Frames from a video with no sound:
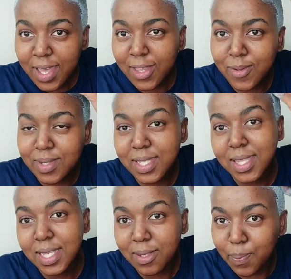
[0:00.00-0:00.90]
then you'll see
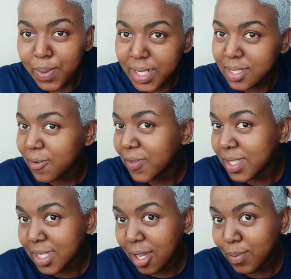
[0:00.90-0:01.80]
there's a big
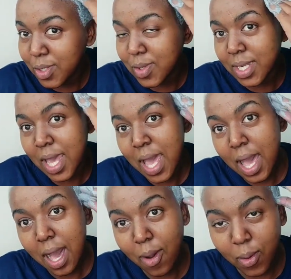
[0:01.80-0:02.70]
difference now between
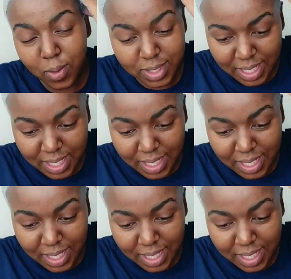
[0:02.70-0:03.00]
our old